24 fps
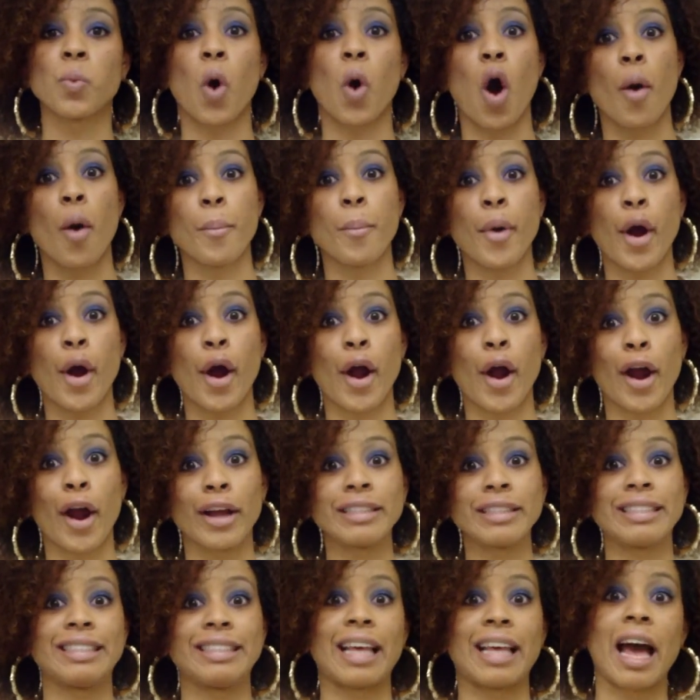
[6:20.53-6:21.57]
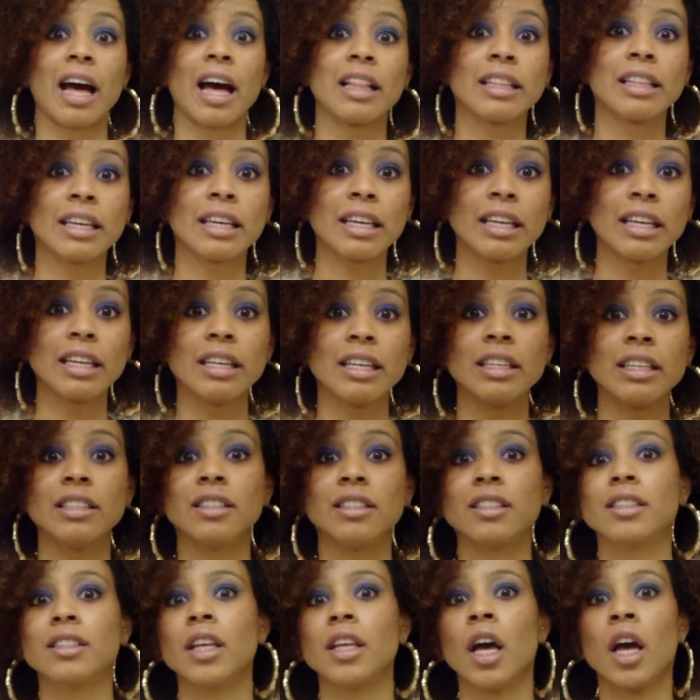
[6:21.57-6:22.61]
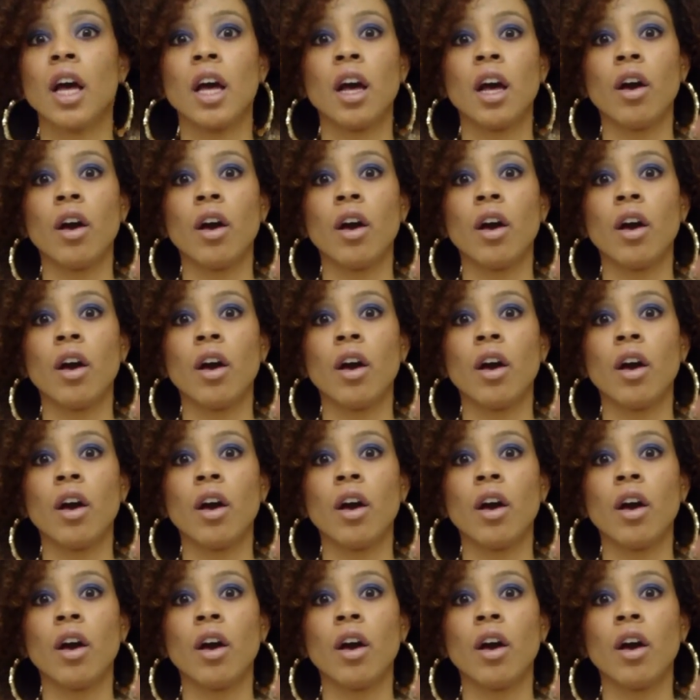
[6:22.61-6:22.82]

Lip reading: Walmart, Sally's,